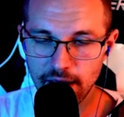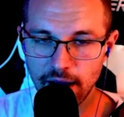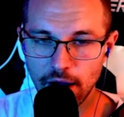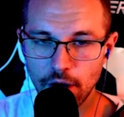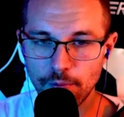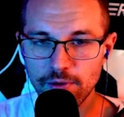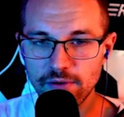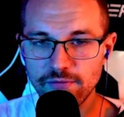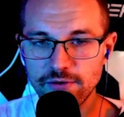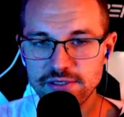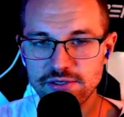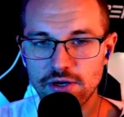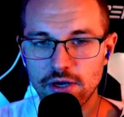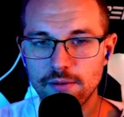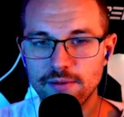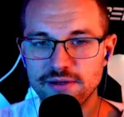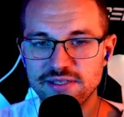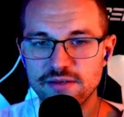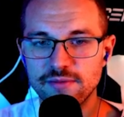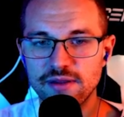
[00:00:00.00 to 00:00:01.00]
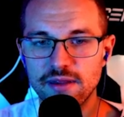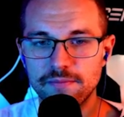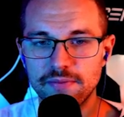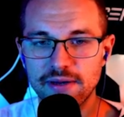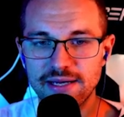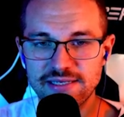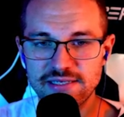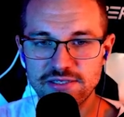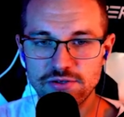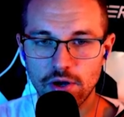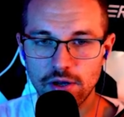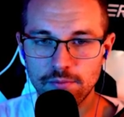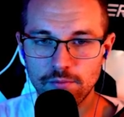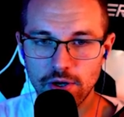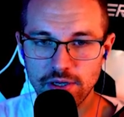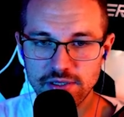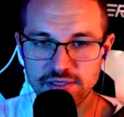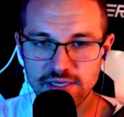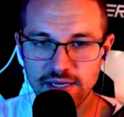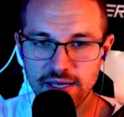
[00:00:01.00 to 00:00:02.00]
I'll briefly talk about some of the best Zon
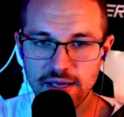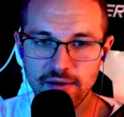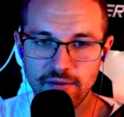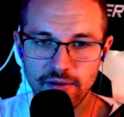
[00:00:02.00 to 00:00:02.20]
mods.